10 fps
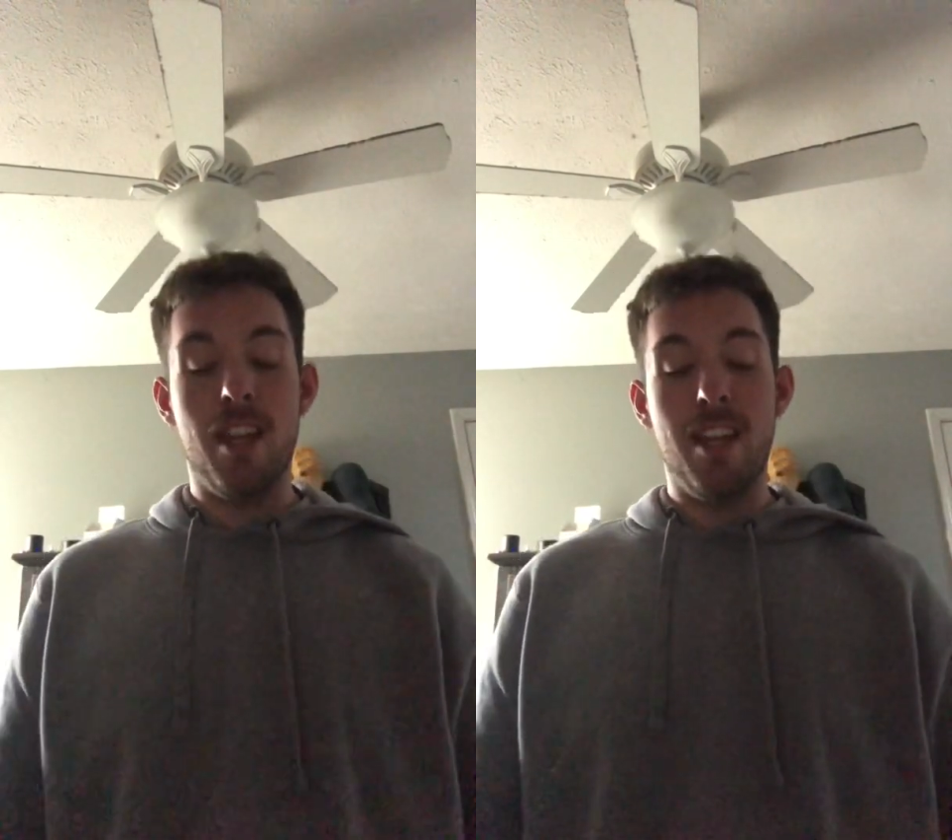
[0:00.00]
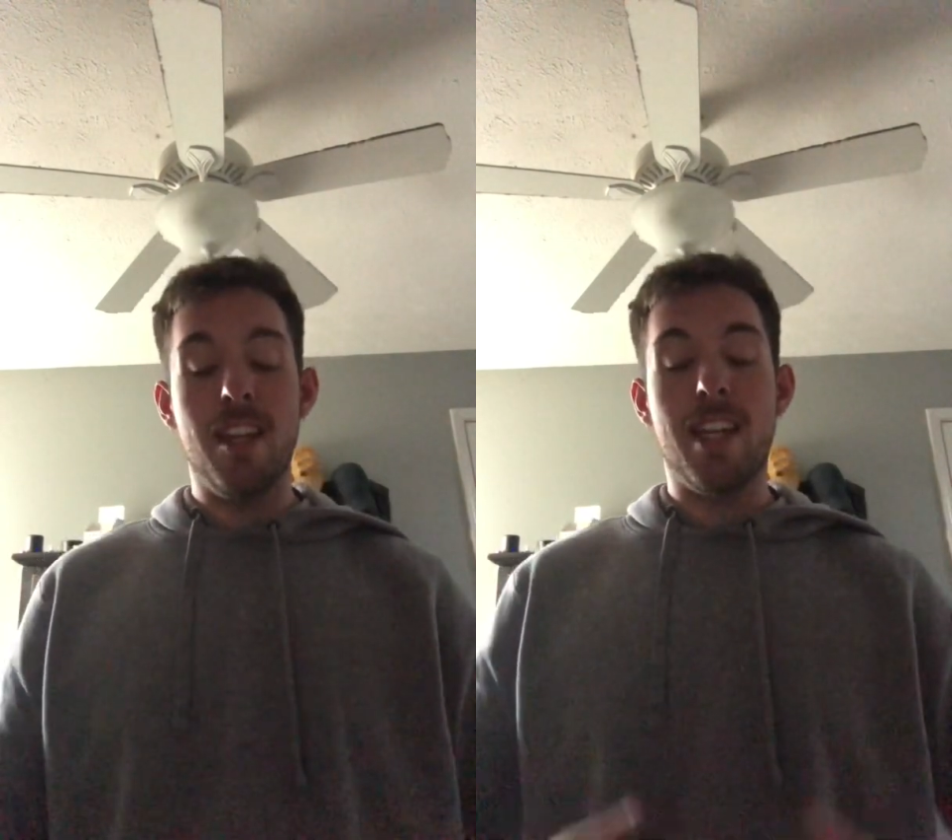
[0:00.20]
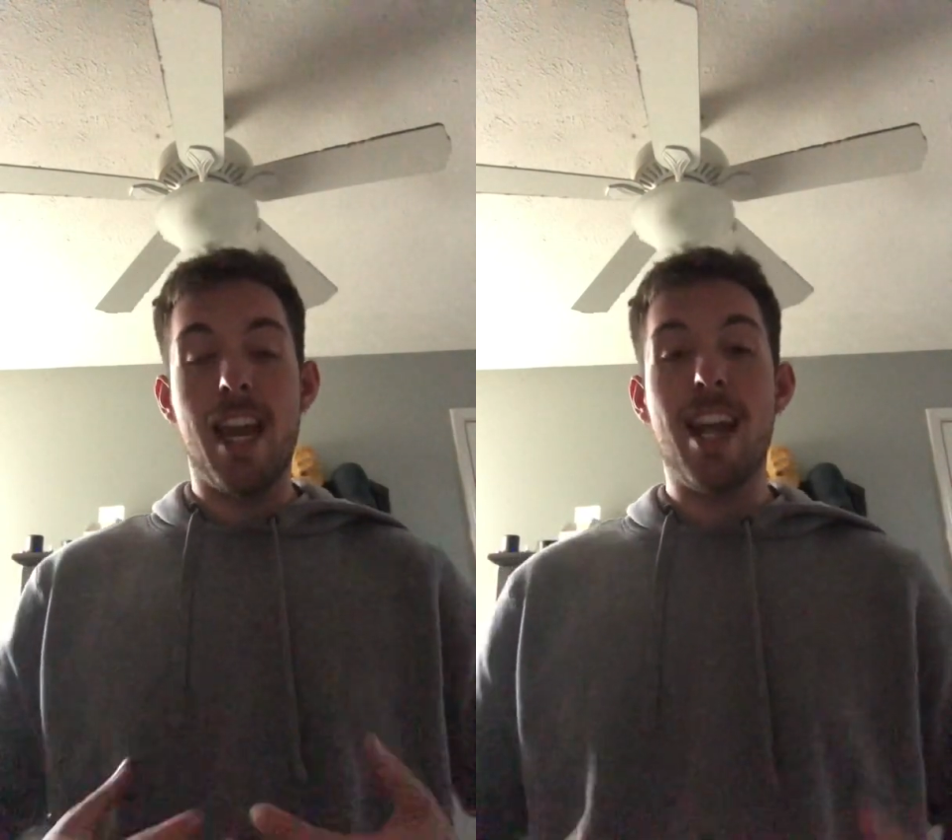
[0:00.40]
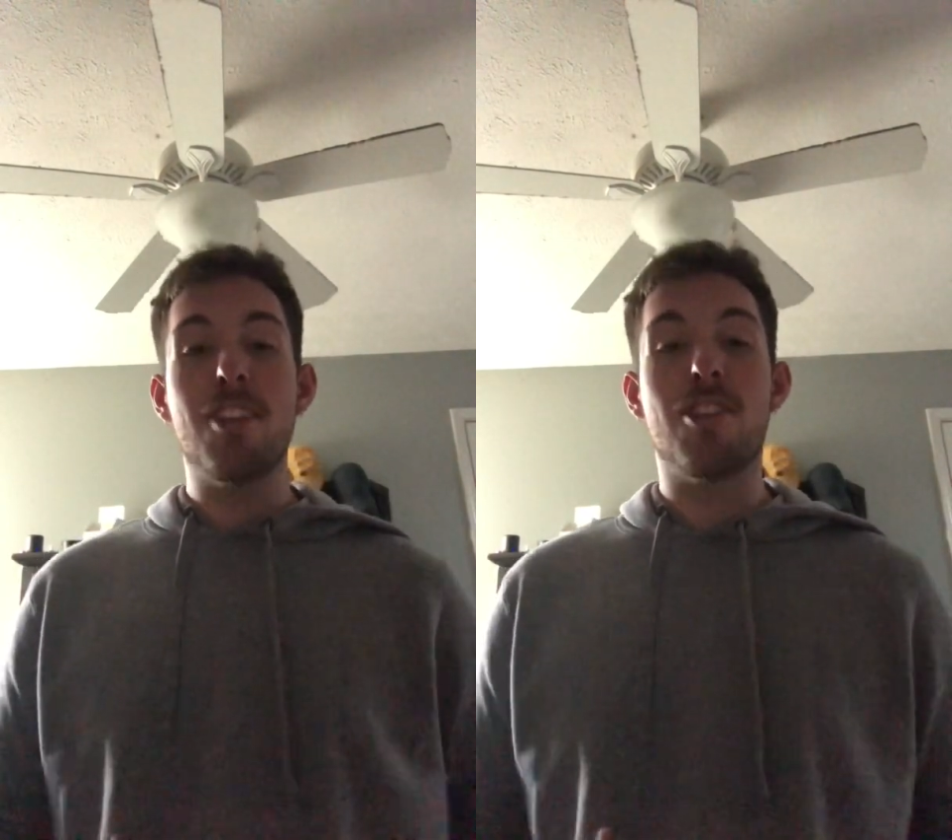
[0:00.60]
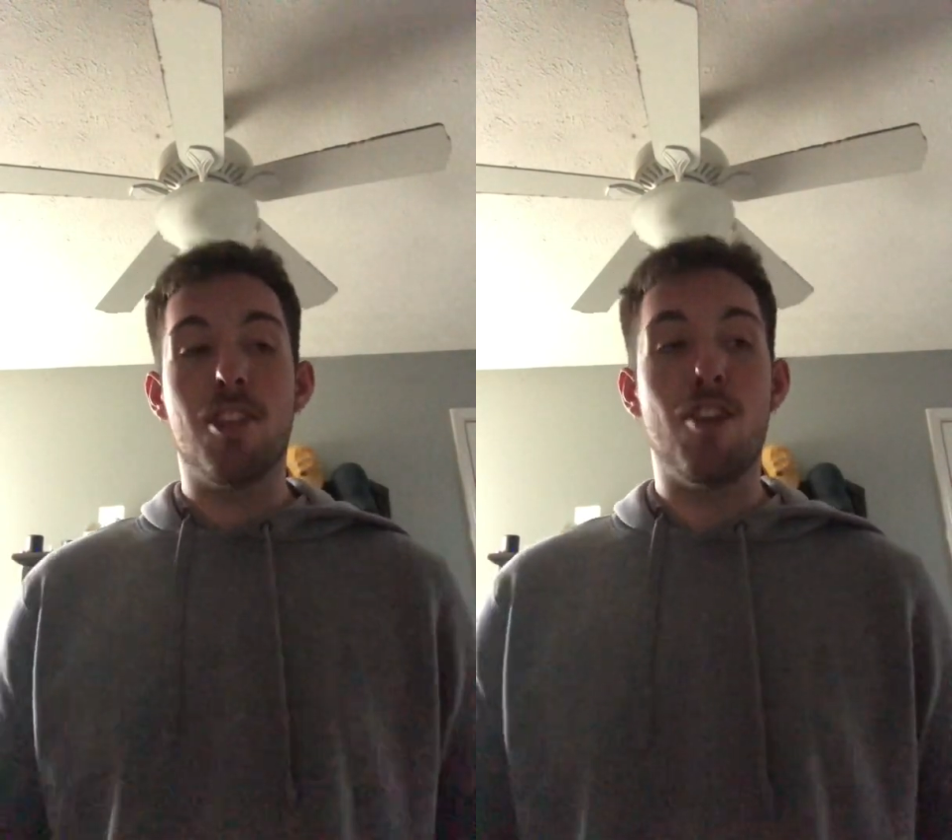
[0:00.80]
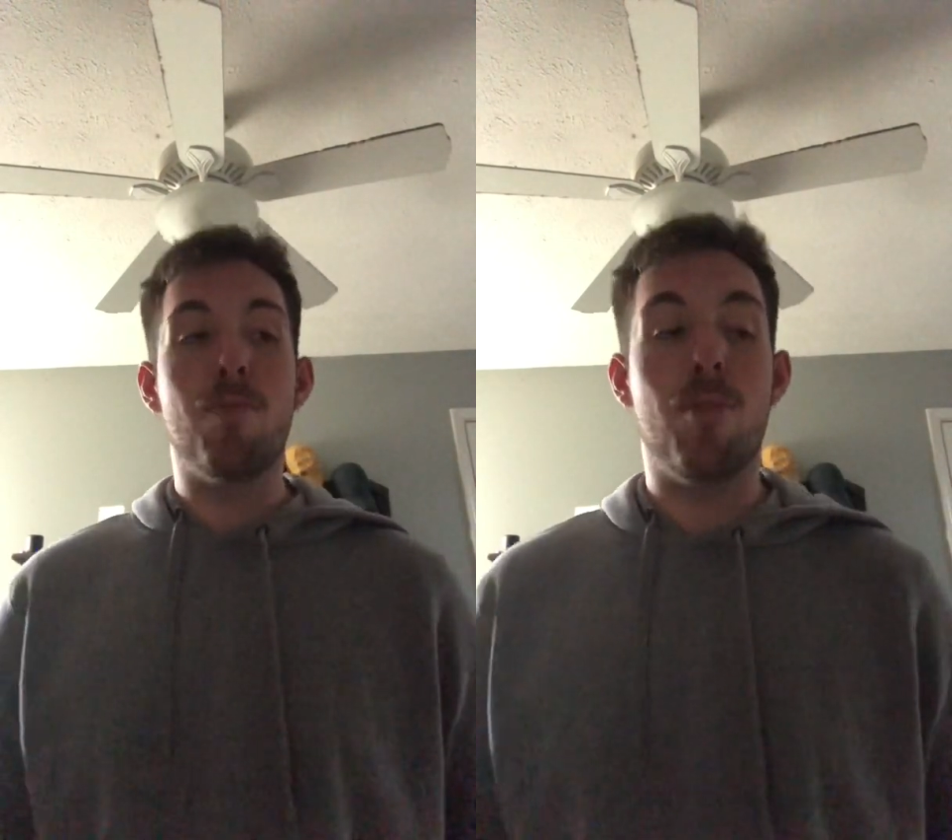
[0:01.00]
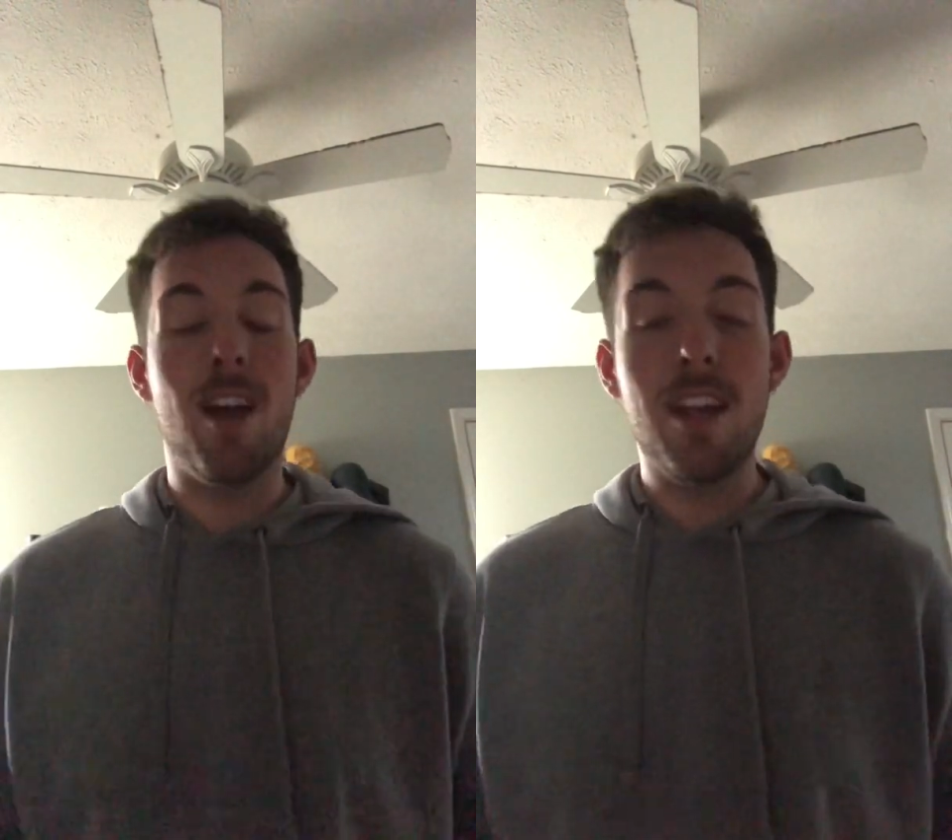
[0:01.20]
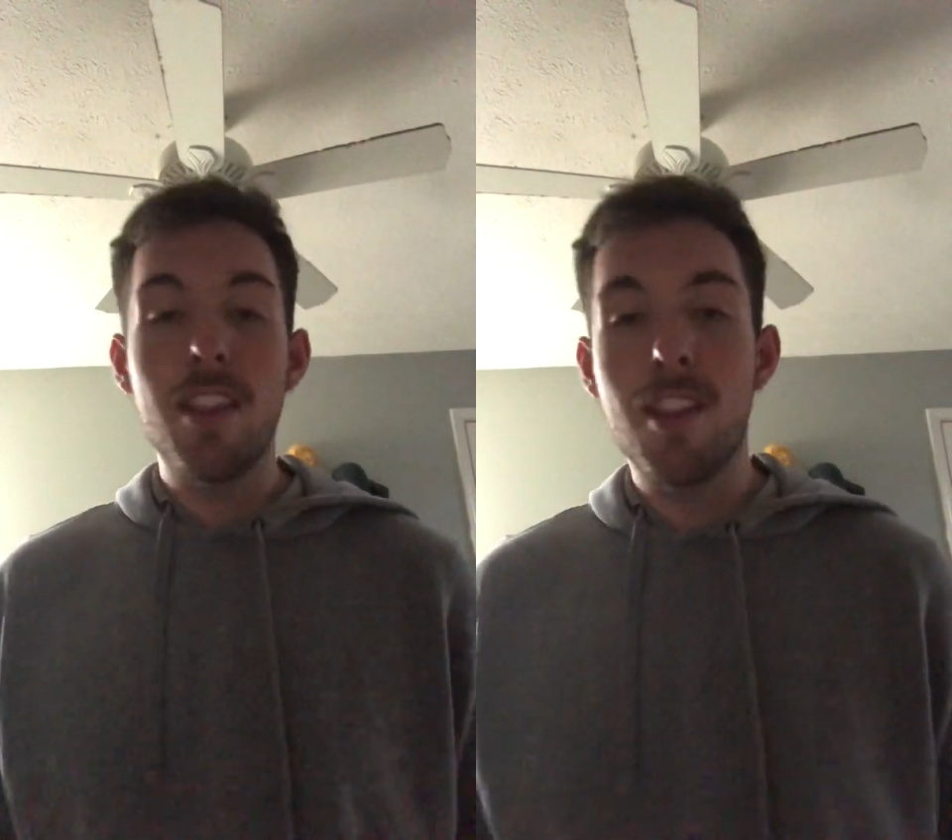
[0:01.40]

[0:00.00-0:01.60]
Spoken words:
engage their breath